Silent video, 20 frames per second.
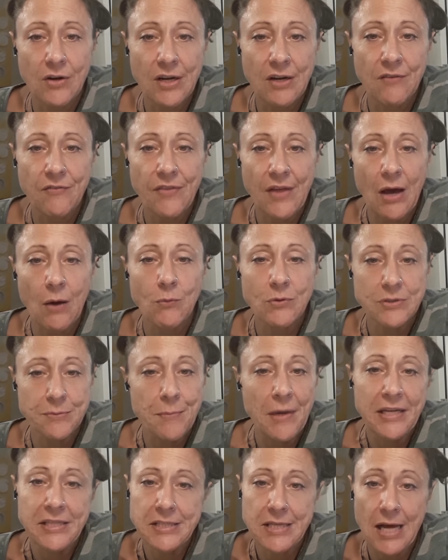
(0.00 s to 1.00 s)
if that was
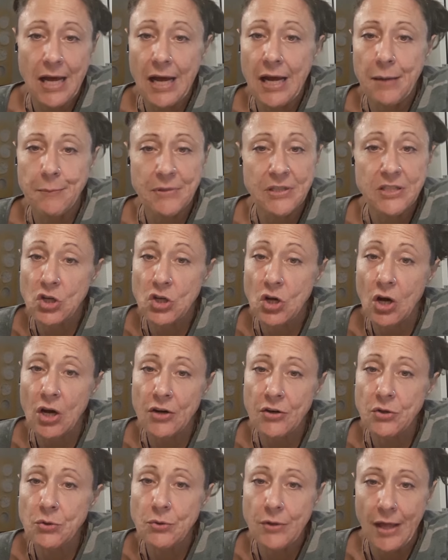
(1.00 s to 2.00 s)
my time,
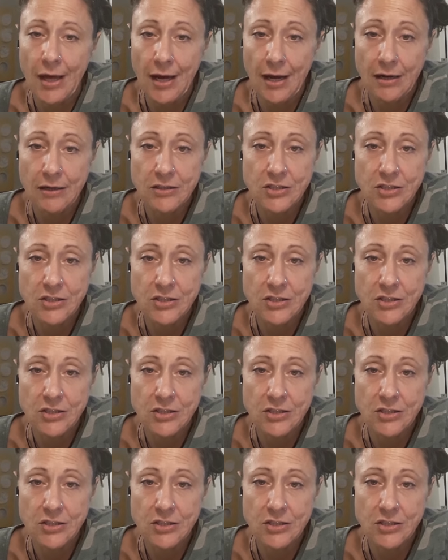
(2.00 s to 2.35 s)
God knew that.